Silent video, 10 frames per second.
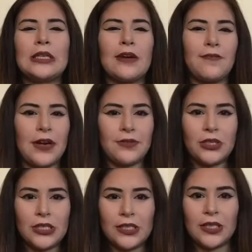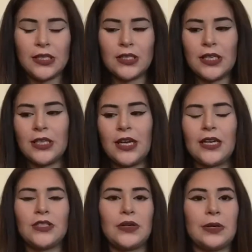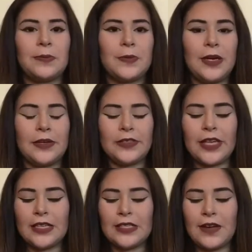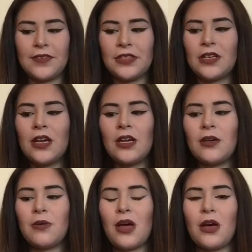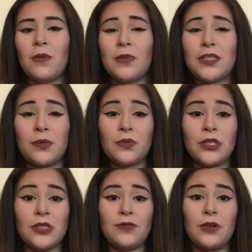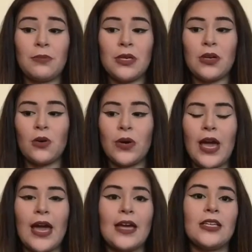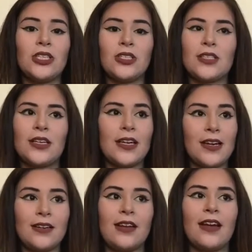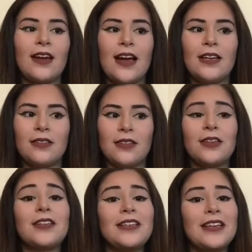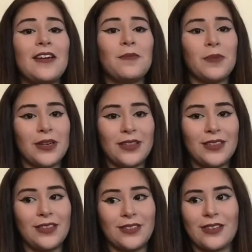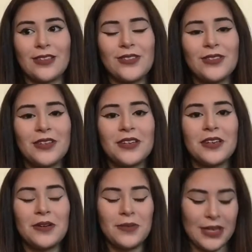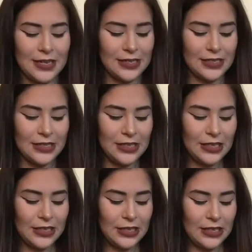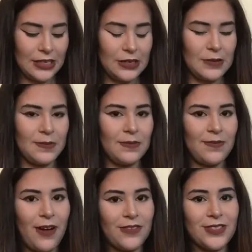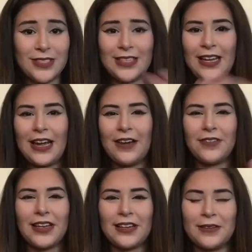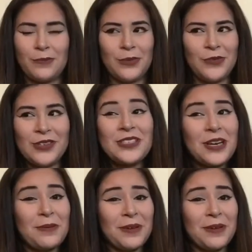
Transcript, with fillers: like a 5 or a 6 and I had to go up uh, size 7. Um, ones fit me okay, it's just again like I literally gave birth not too long ago and um, obviously I have like a muffin top